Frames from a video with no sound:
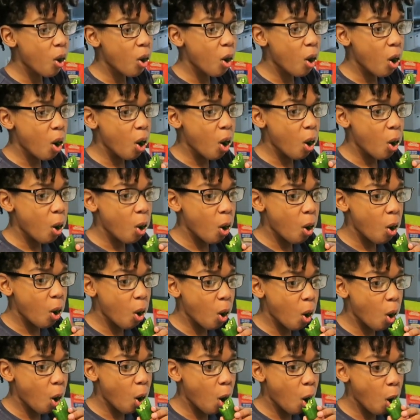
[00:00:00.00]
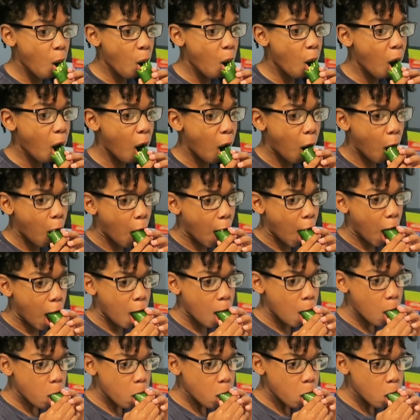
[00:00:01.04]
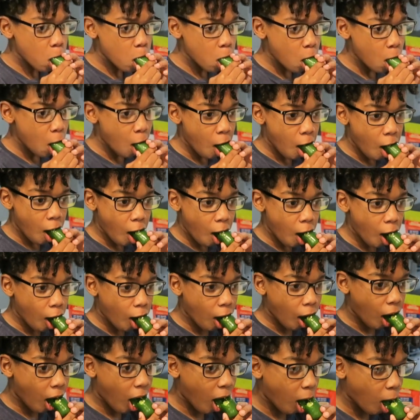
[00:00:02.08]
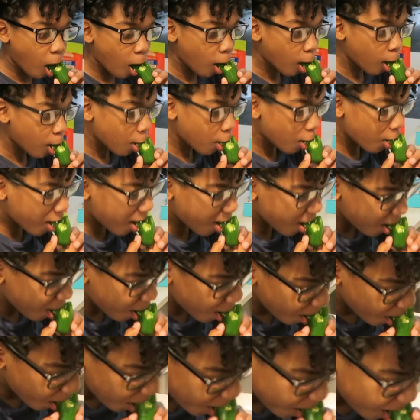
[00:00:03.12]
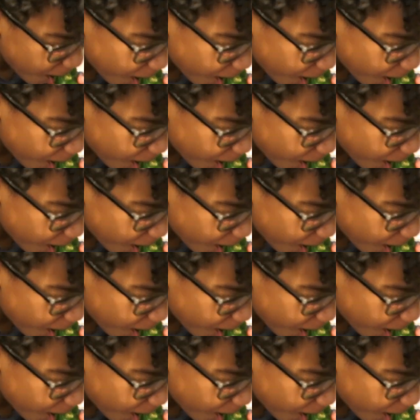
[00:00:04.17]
Outside or whatever. Junior, you not done yet.